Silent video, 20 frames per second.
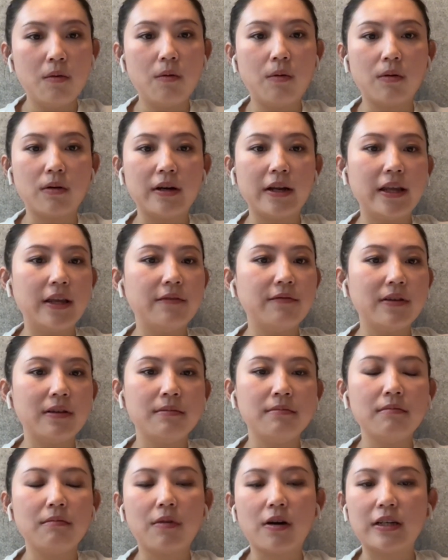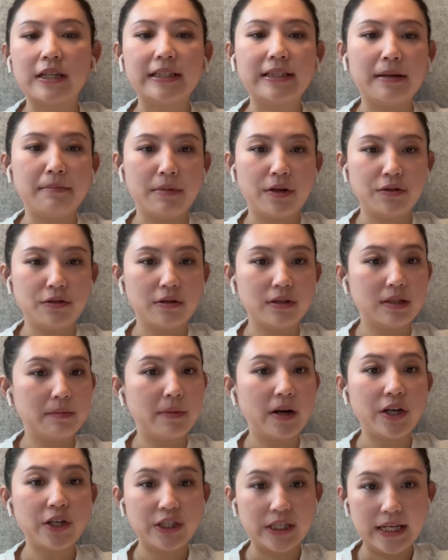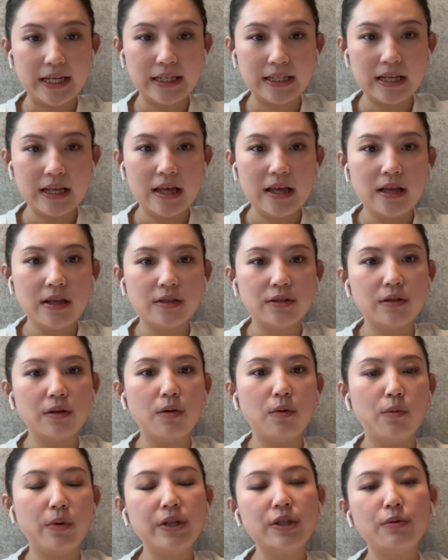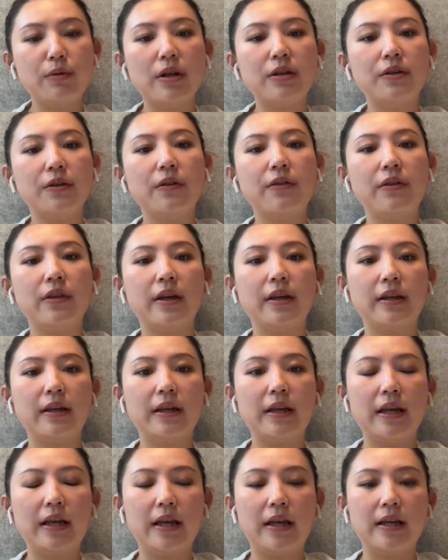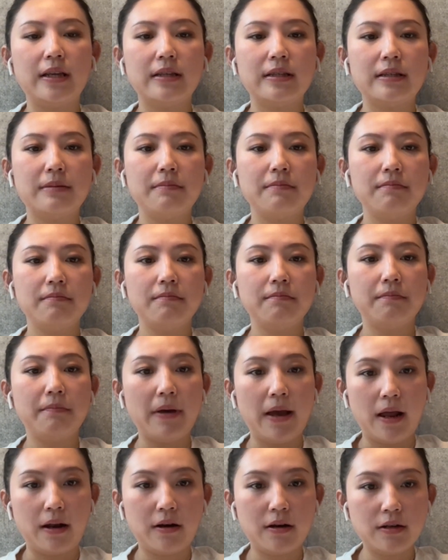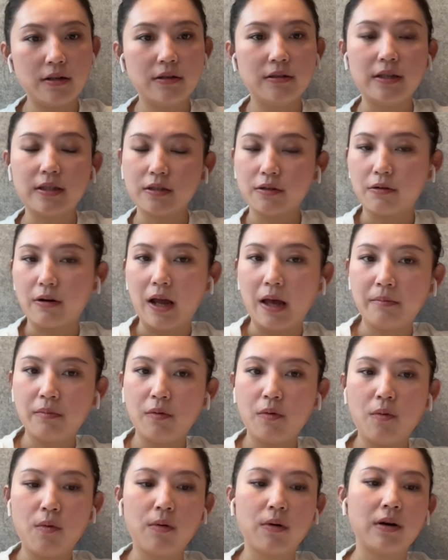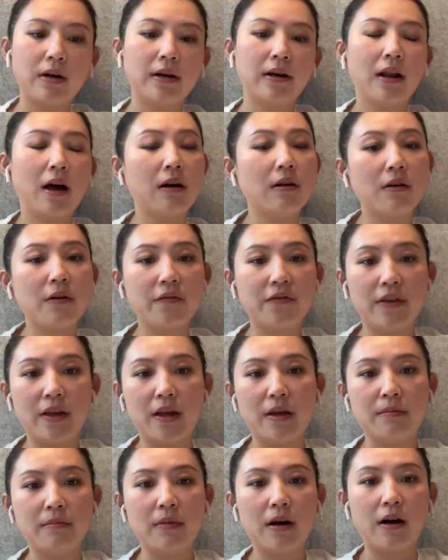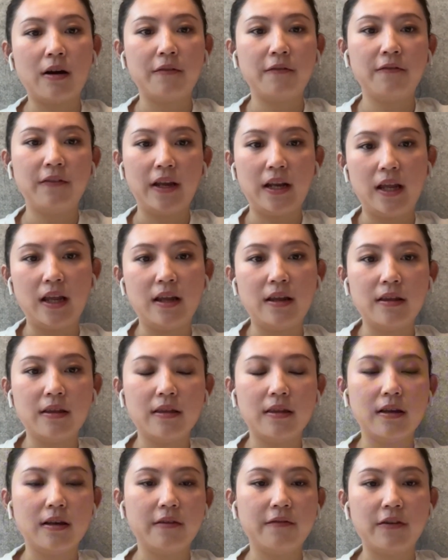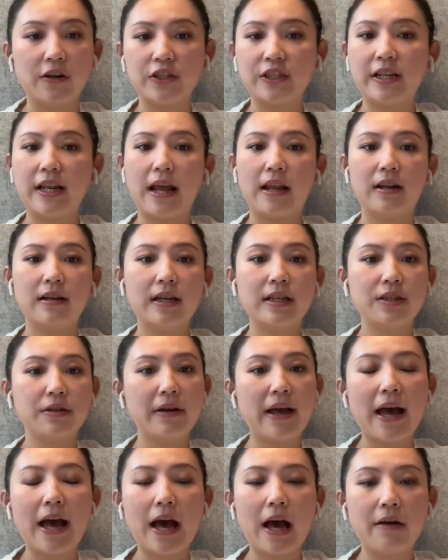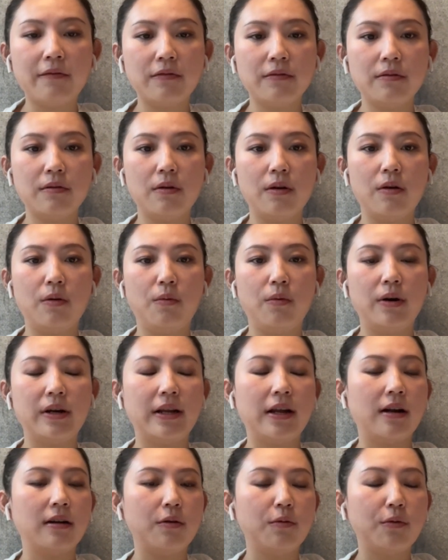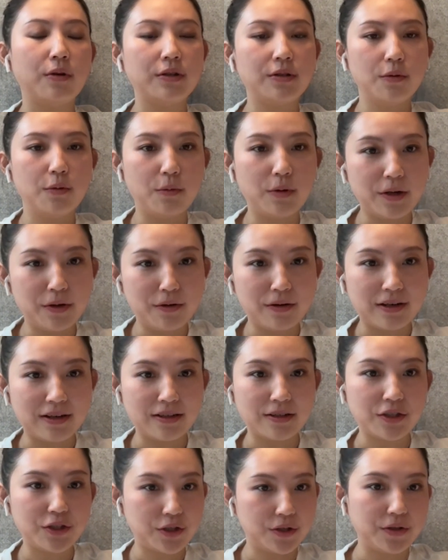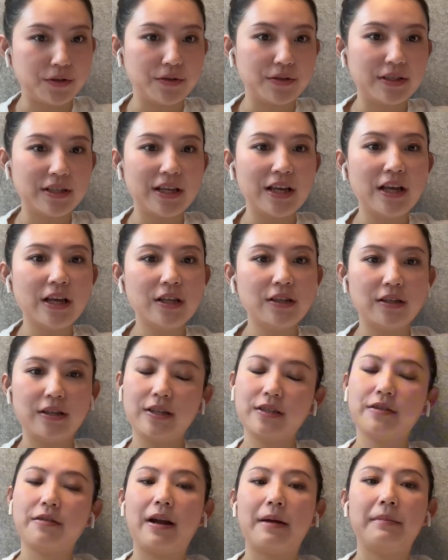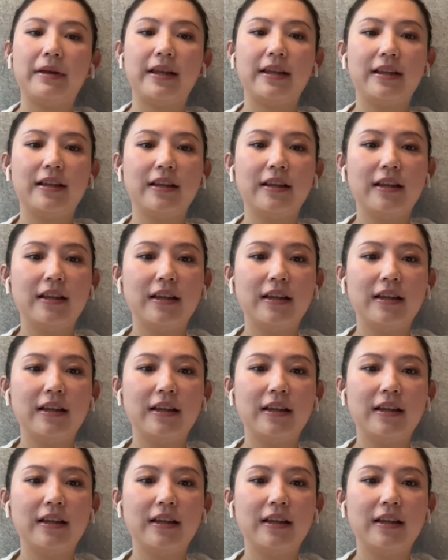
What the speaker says: or even multi-dimensional spreadsheet. So, which one do you think is better to describe, or none of them are fitting the functionalities you have, or what you are going to choose to describe it?